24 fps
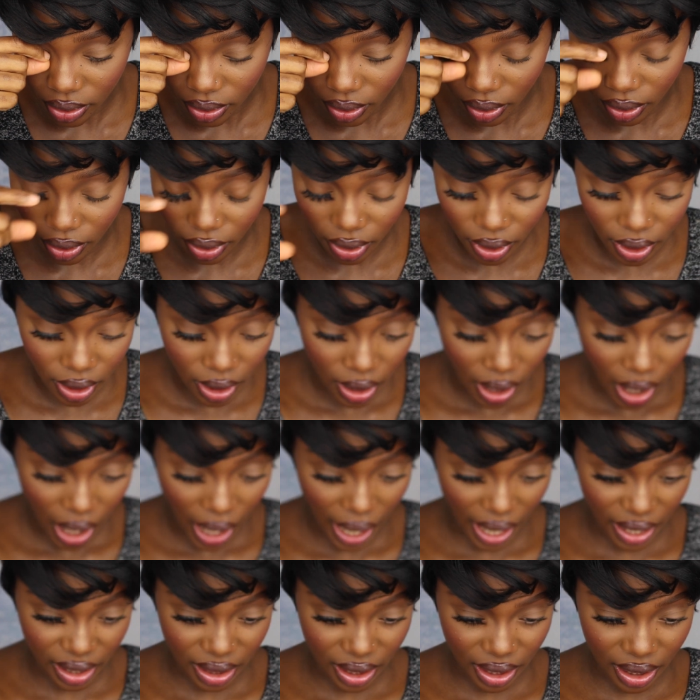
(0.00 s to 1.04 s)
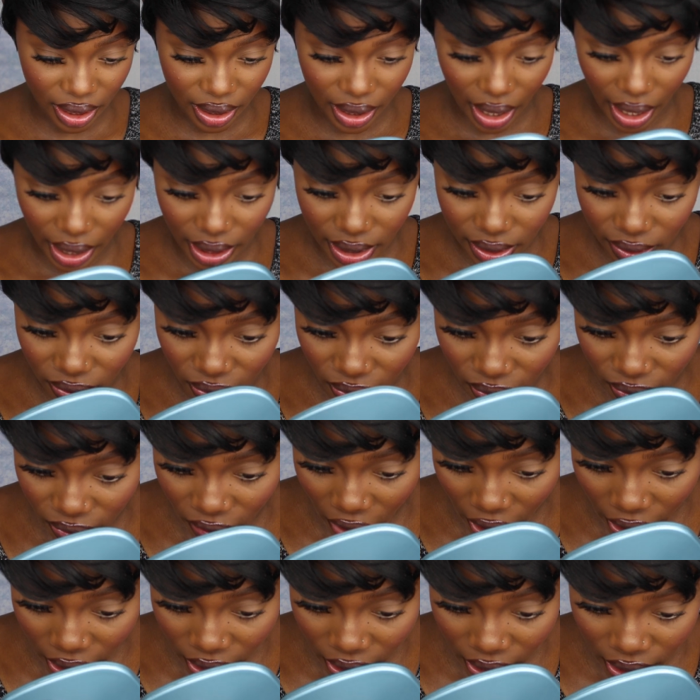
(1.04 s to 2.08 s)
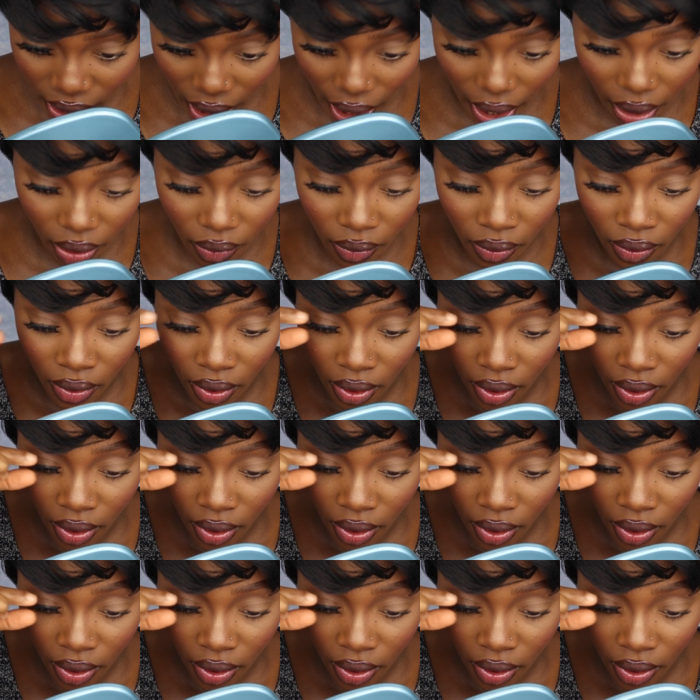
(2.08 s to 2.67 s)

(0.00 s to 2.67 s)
So I think that's fine now.